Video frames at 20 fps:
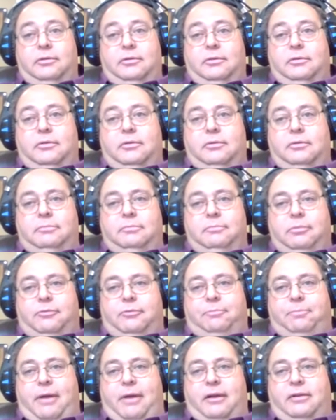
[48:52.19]
And that's really
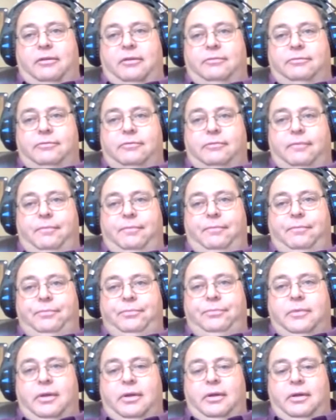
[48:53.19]
what the whole First
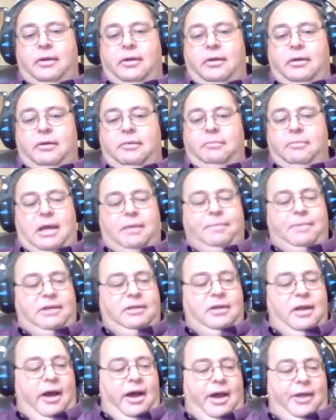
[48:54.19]
Amendment was all about
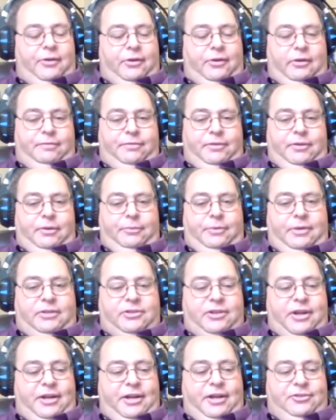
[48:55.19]
the exchange
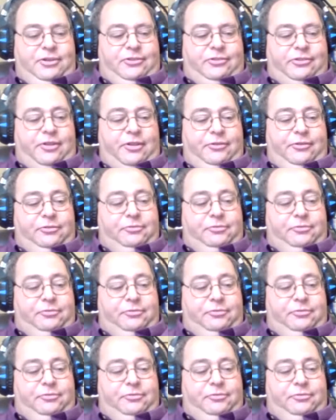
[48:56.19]
of ideas,